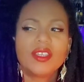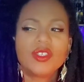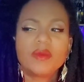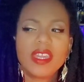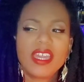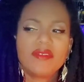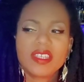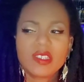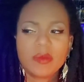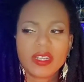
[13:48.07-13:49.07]
You may have
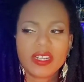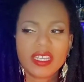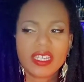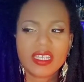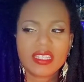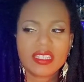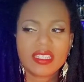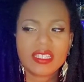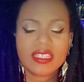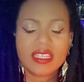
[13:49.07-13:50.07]

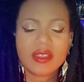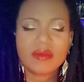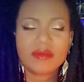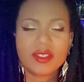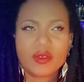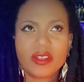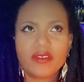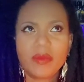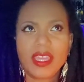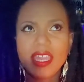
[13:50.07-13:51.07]
experienced some sort
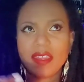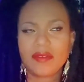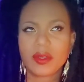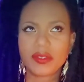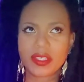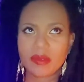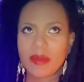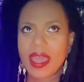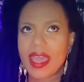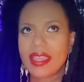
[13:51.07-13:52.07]
of behaviors in the
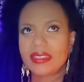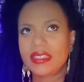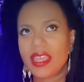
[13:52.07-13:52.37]
past